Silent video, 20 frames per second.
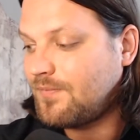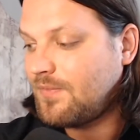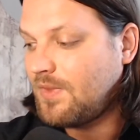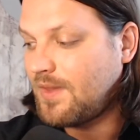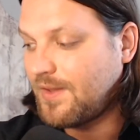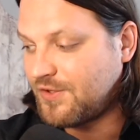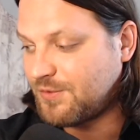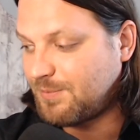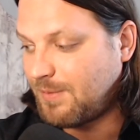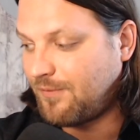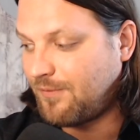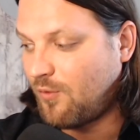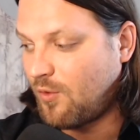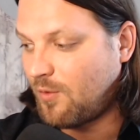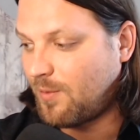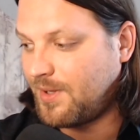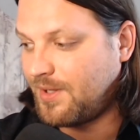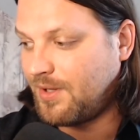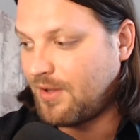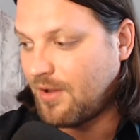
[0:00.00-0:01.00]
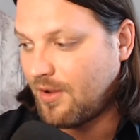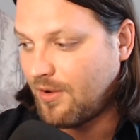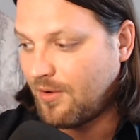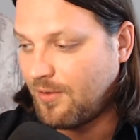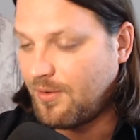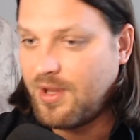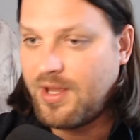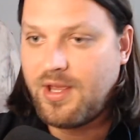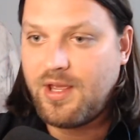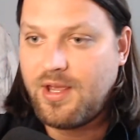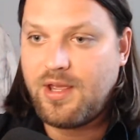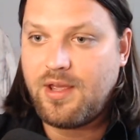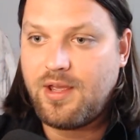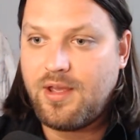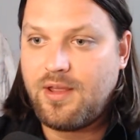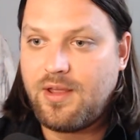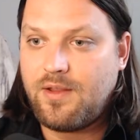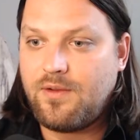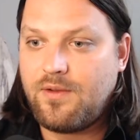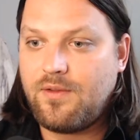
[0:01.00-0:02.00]
Just before we go,
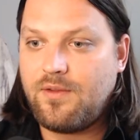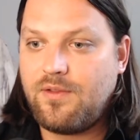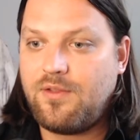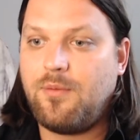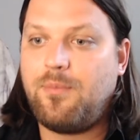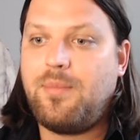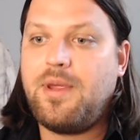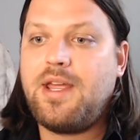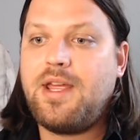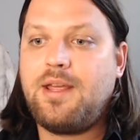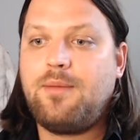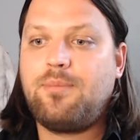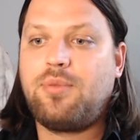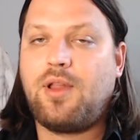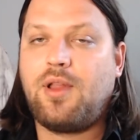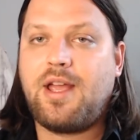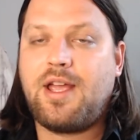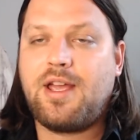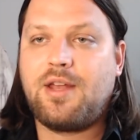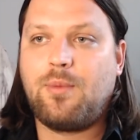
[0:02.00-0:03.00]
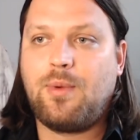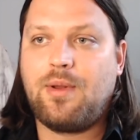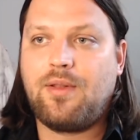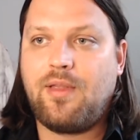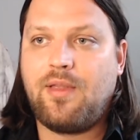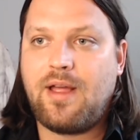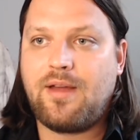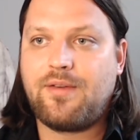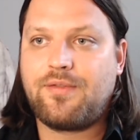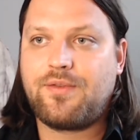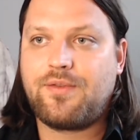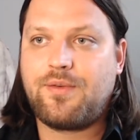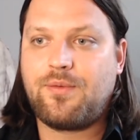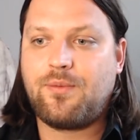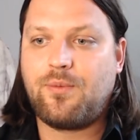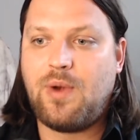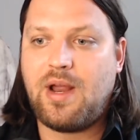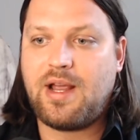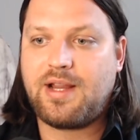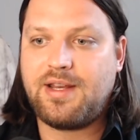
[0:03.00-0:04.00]
the big plan with Left
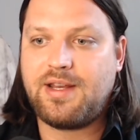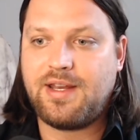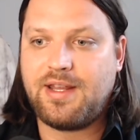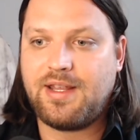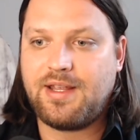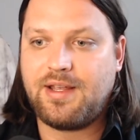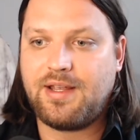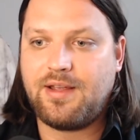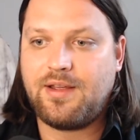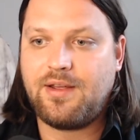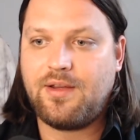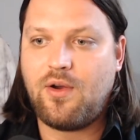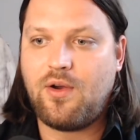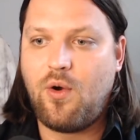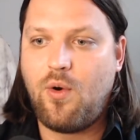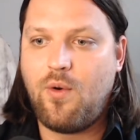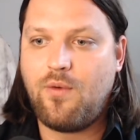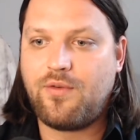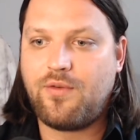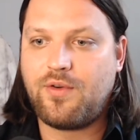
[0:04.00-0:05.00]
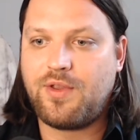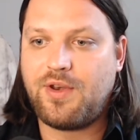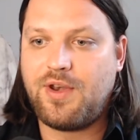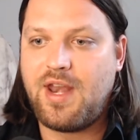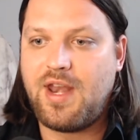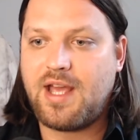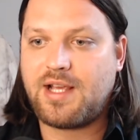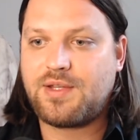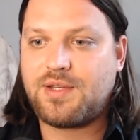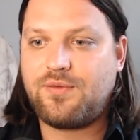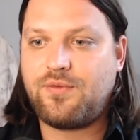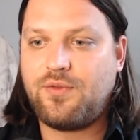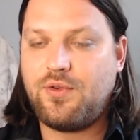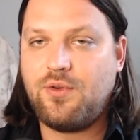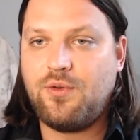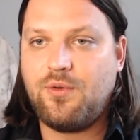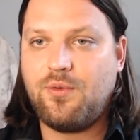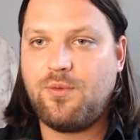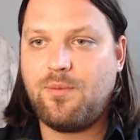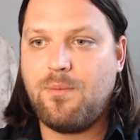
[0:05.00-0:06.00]
Reckoning over the next
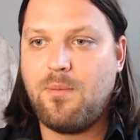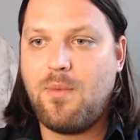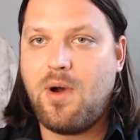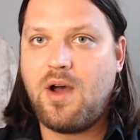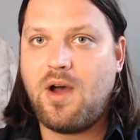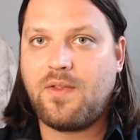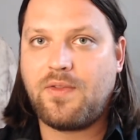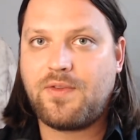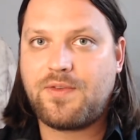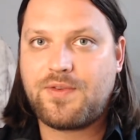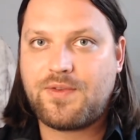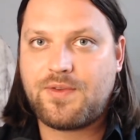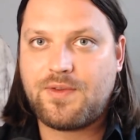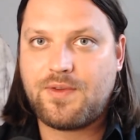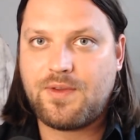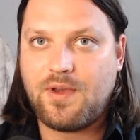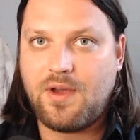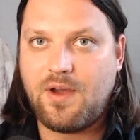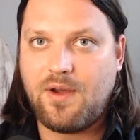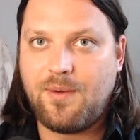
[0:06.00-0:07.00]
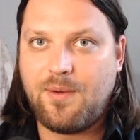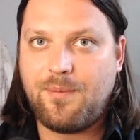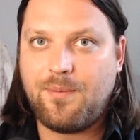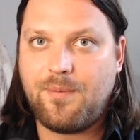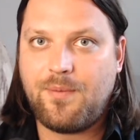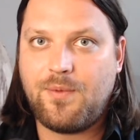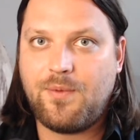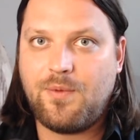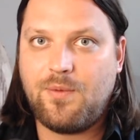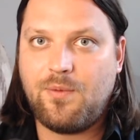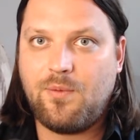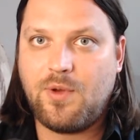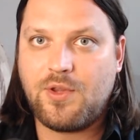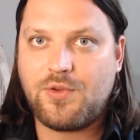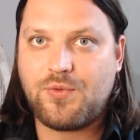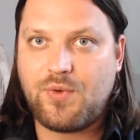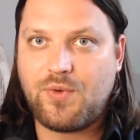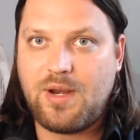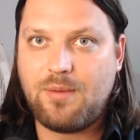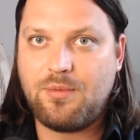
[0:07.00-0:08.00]
few months,
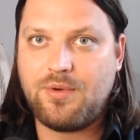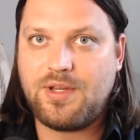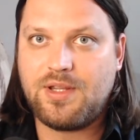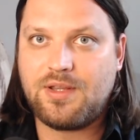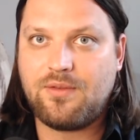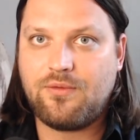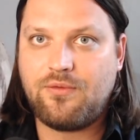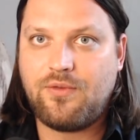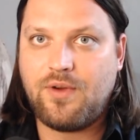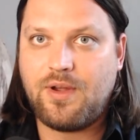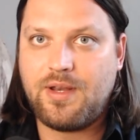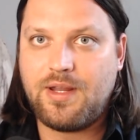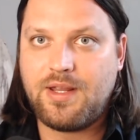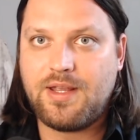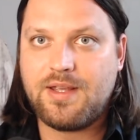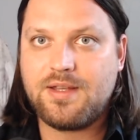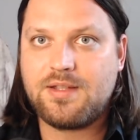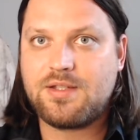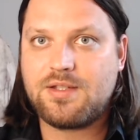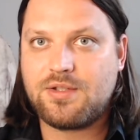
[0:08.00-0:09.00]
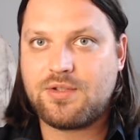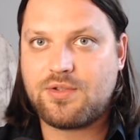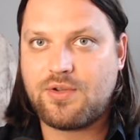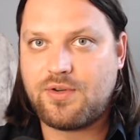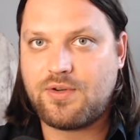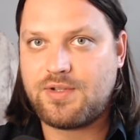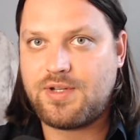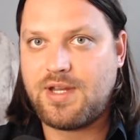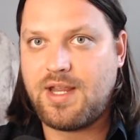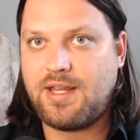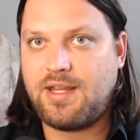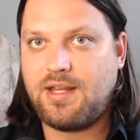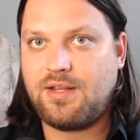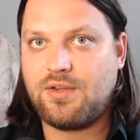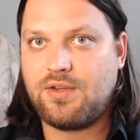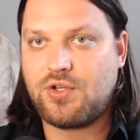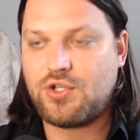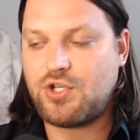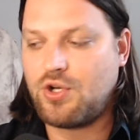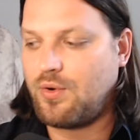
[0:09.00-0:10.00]
once we're able to get the funding, is to start
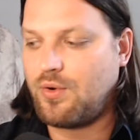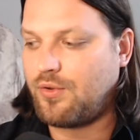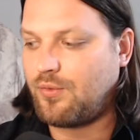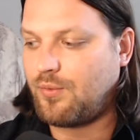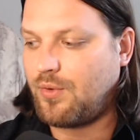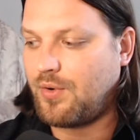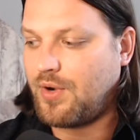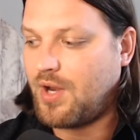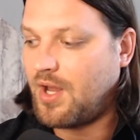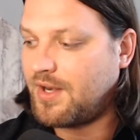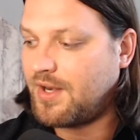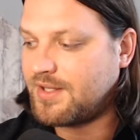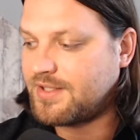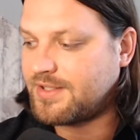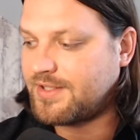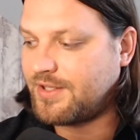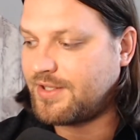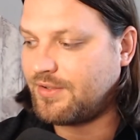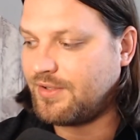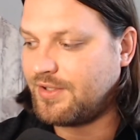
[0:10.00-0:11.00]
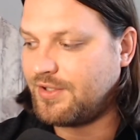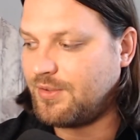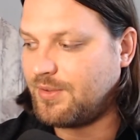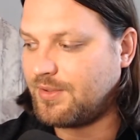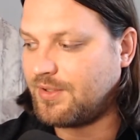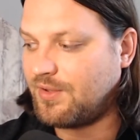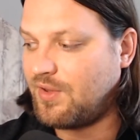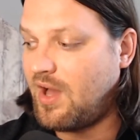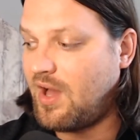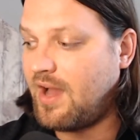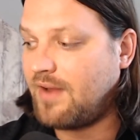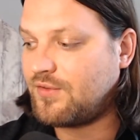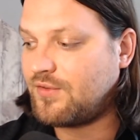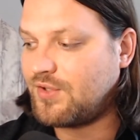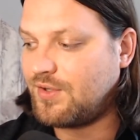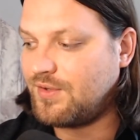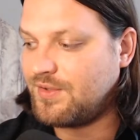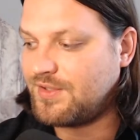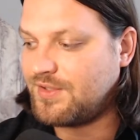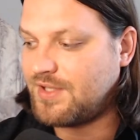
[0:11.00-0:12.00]
taking the show on the road. Not necessarily doing the live
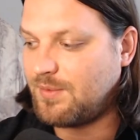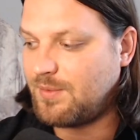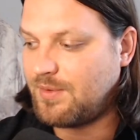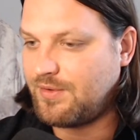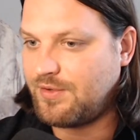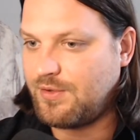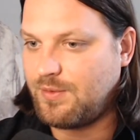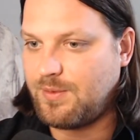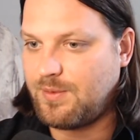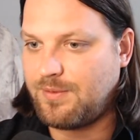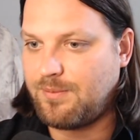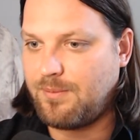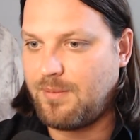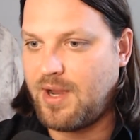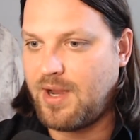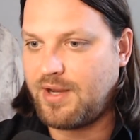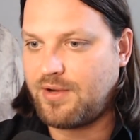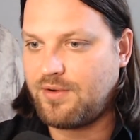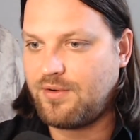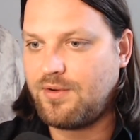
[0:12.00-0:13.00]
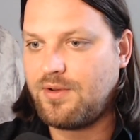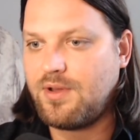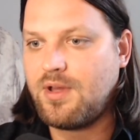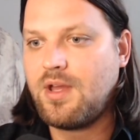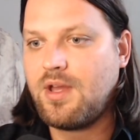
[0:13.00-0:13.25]
shows that we were doing with Michael,